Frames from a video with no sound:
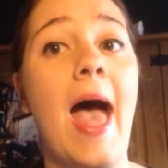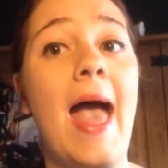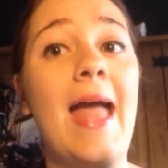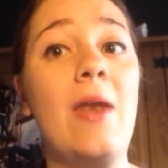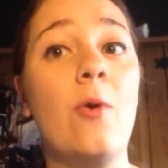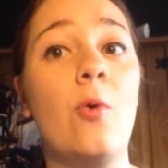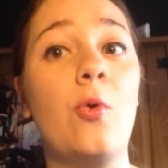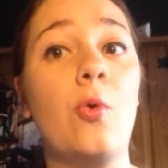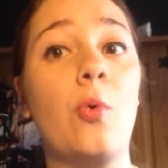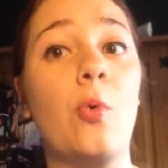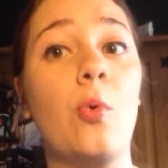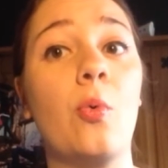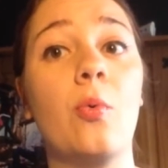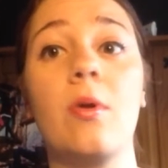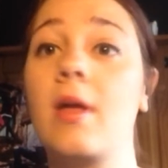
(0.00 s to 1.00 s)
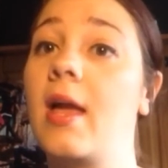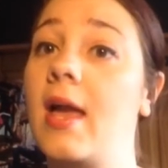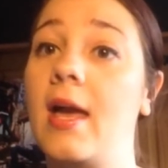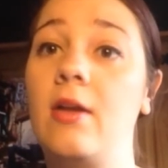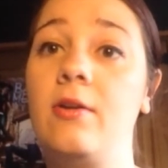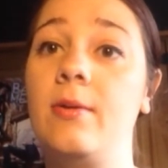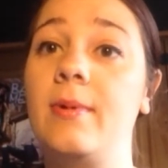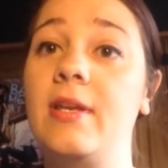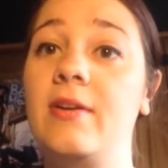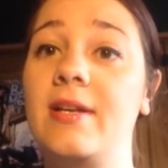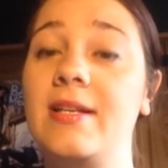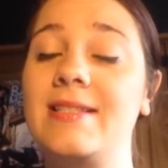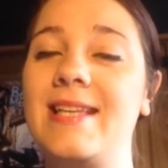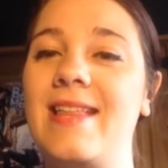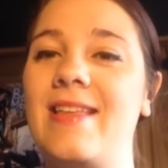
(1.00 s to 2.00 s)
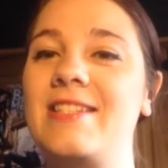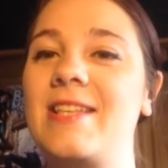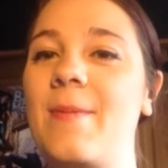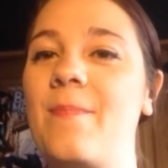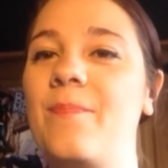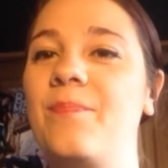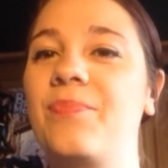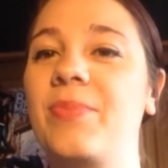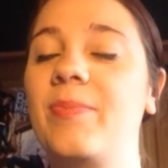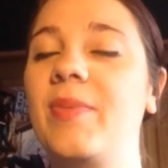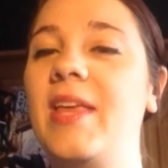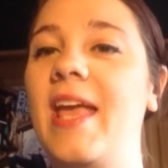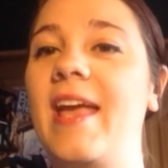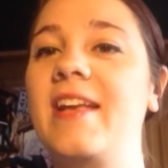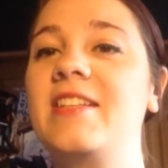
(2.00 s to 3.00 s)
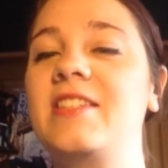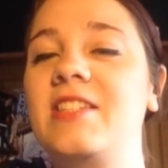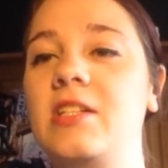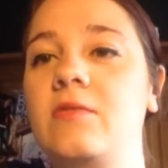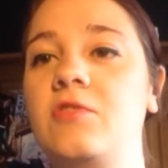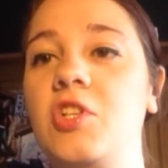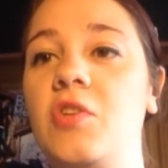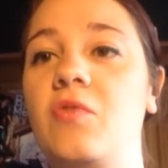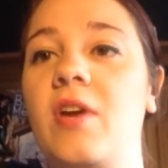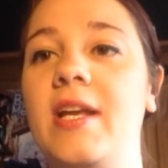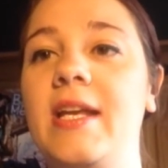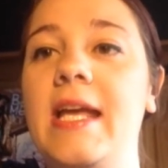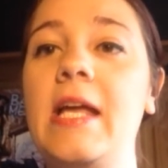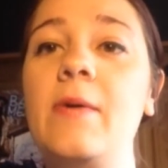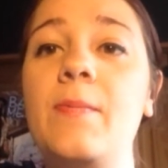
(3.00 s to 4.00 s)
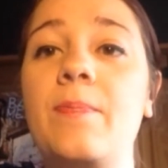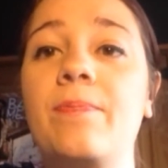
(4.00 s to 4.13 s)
I don't know. I don't know when you're going to see this. But yeah, it's still June right now